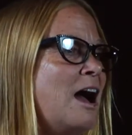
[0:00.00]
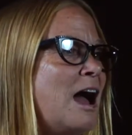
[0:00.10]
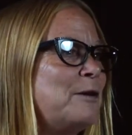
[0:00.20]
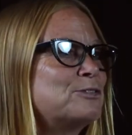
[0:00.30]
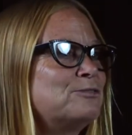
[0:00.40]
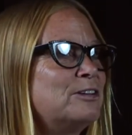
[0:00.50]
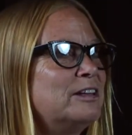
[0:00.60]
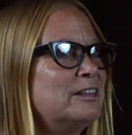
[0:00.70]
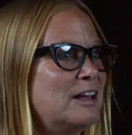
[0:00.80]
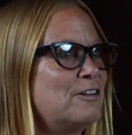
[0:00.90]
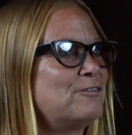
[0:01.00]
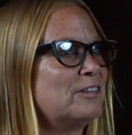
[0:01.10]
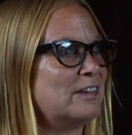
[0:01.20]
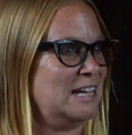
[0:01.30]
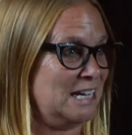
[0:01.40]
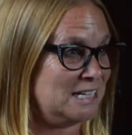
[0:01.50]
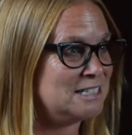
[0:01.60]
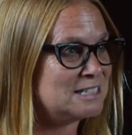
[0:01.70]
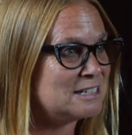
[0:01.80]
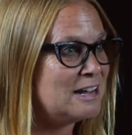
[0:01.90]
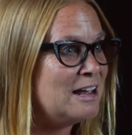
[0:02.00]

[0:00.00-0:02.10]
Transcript: I was really there for the kids.